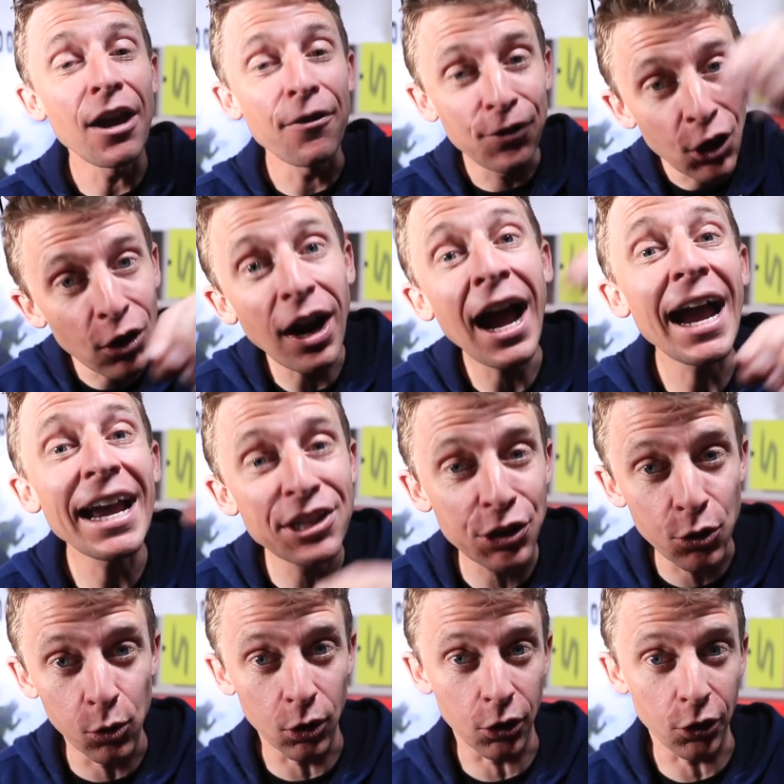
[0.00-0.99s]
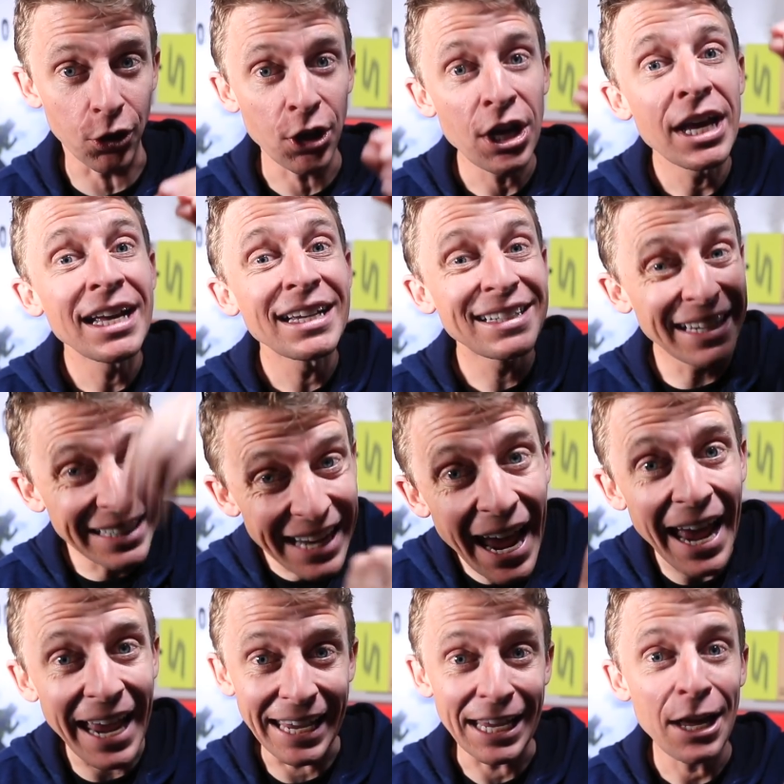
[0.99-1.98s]
If you're a high schooler,
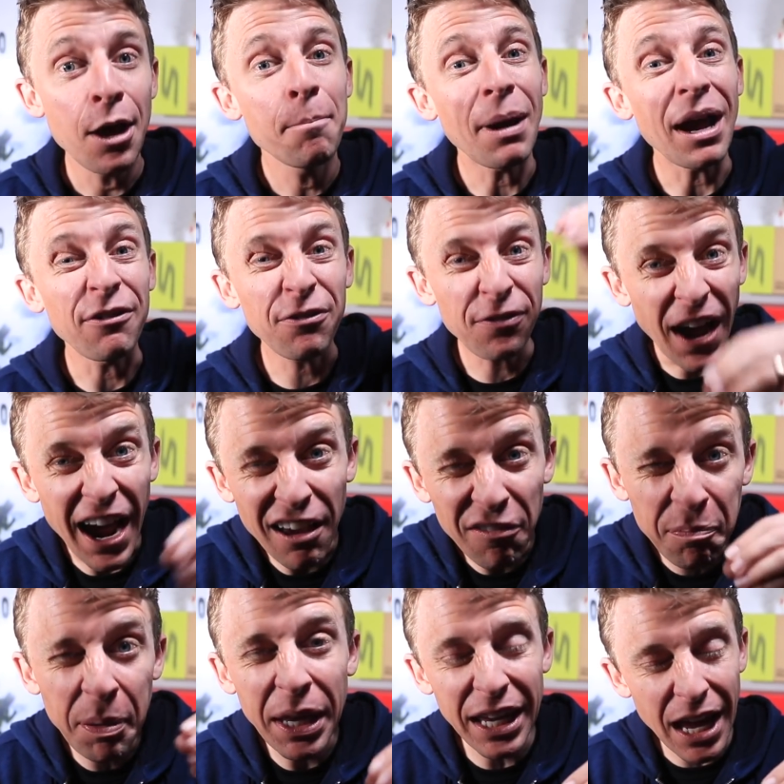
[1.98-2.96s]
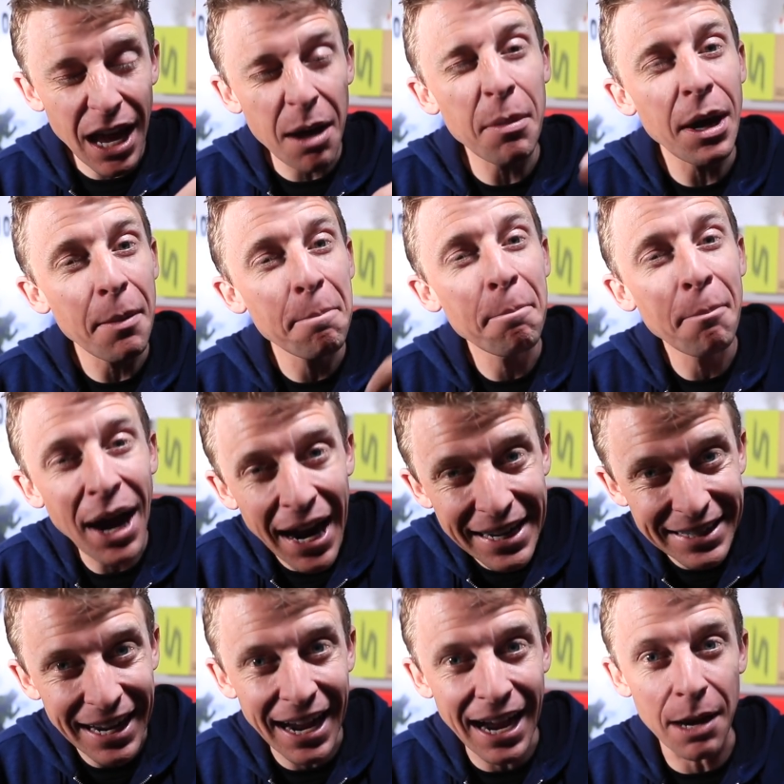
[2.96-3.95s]
today, by 5 p.m. my
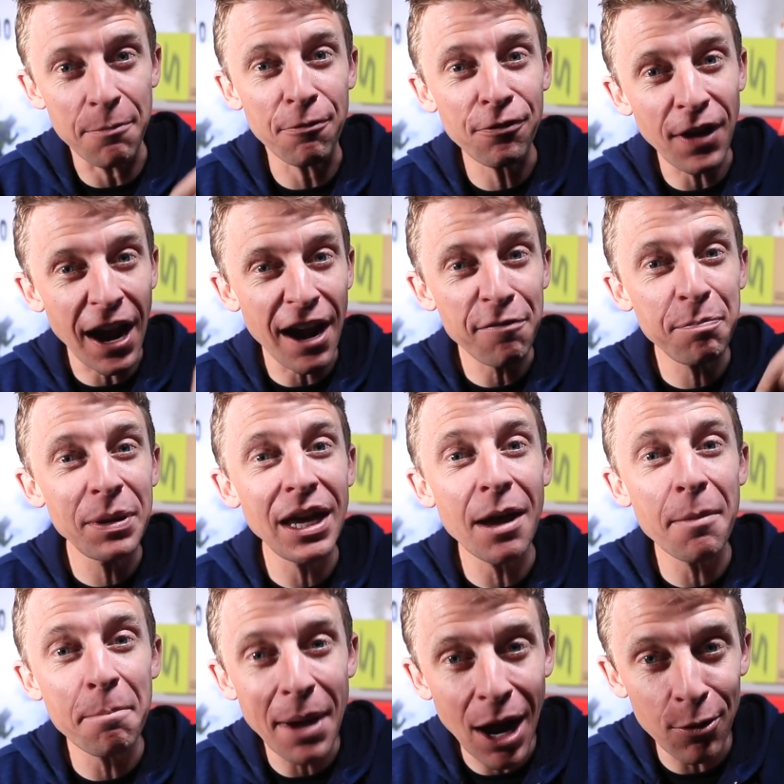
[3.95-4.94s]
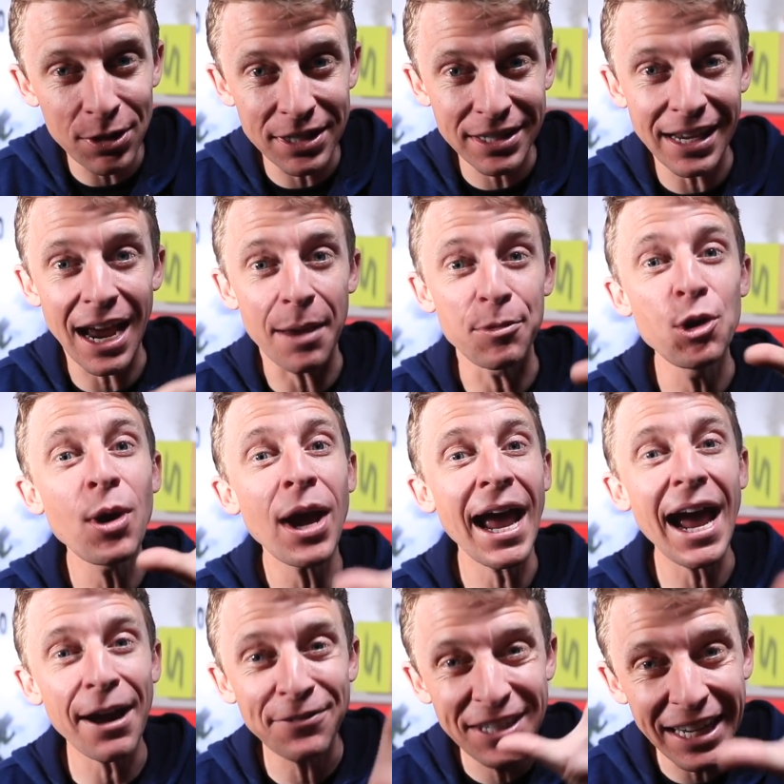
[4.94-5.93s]
time, 5 p.m. Mountain Time, you
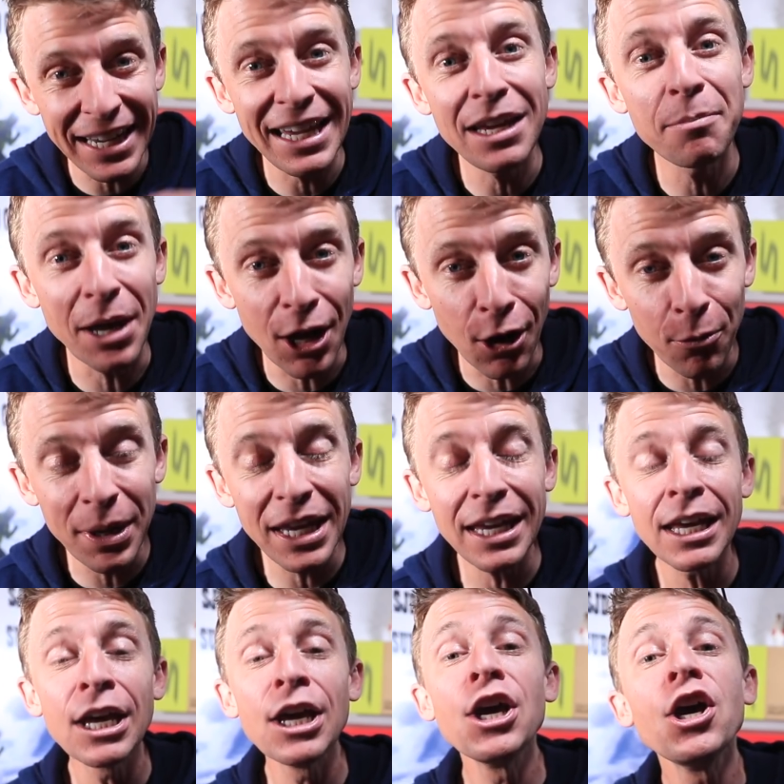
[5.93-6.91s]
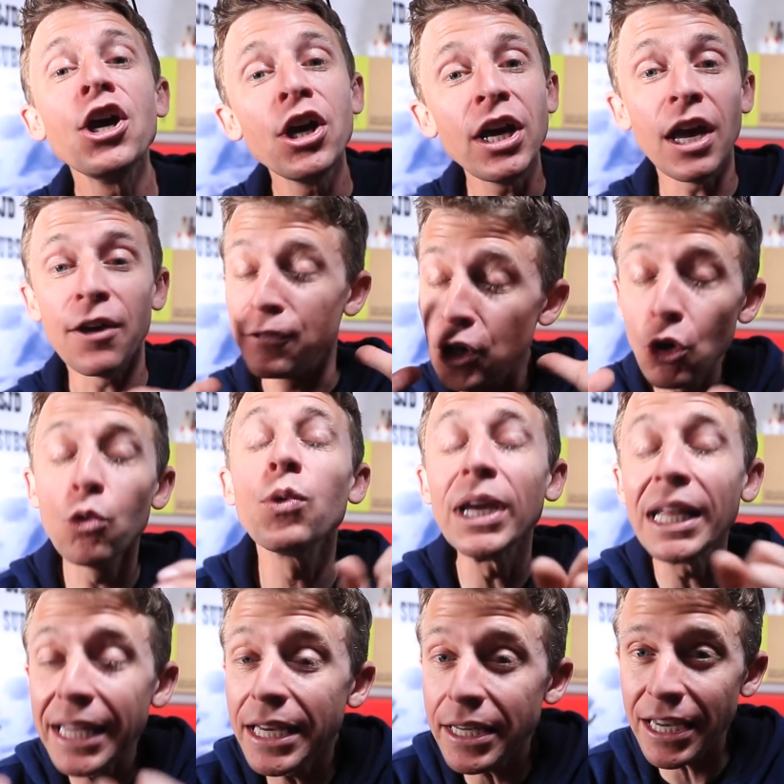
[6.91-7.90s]
have to email me if you
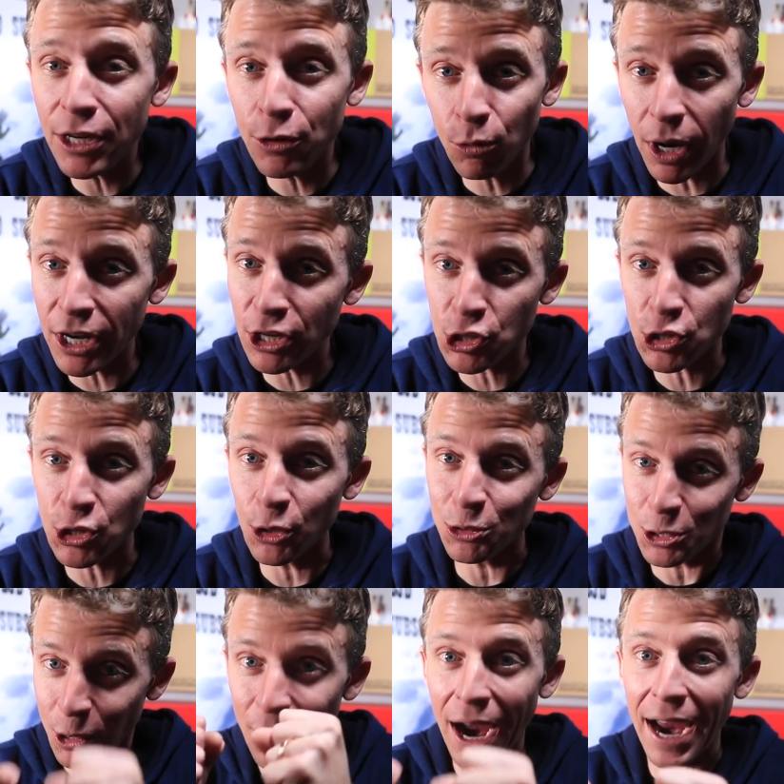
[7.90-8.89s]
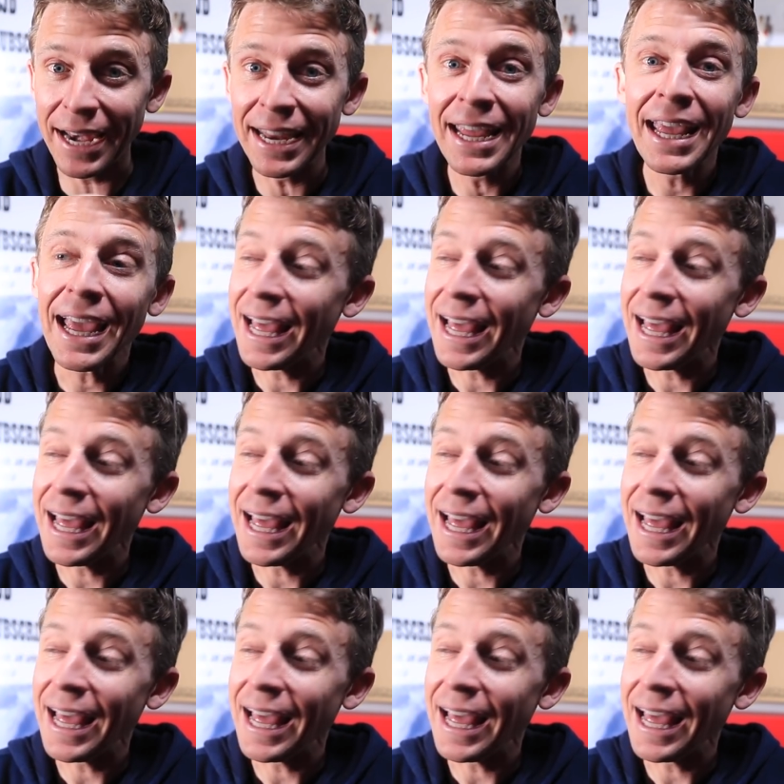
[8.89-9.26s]
really need running shoes, all right?